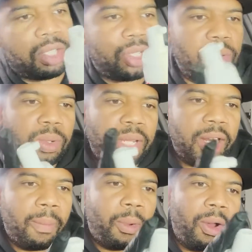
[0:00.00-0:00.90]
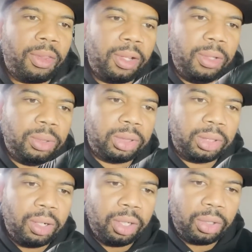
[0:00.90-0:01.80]
to get up all the loose
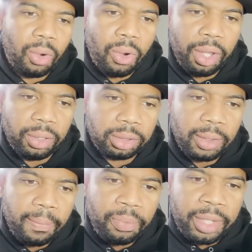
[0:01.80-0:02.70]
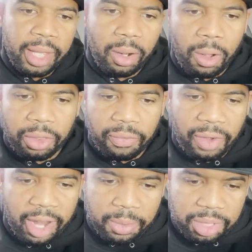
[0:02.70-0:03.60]
dirt, the oils, and all the
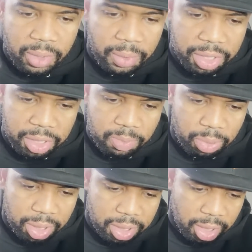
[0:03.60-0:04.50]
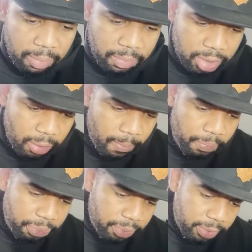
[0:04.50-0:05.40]
fibers that we just brushed up. So
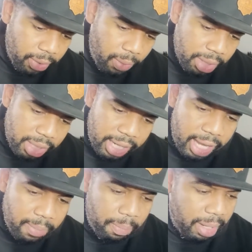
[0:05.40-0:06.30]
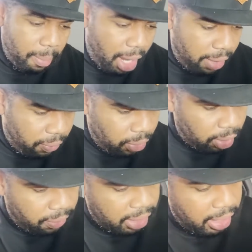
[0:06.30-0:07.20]
once again, be mindful
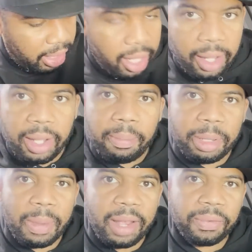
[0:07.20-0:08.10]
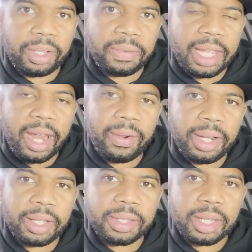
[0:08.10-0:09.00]
of the
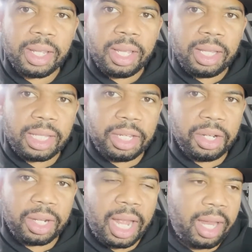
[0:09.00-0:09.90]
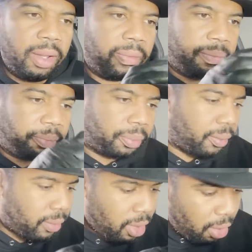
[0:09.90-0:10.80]
areas that you're kind of
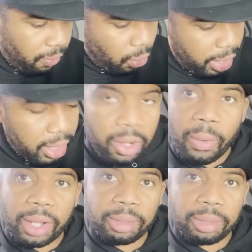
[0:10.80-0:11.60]
avoiding around the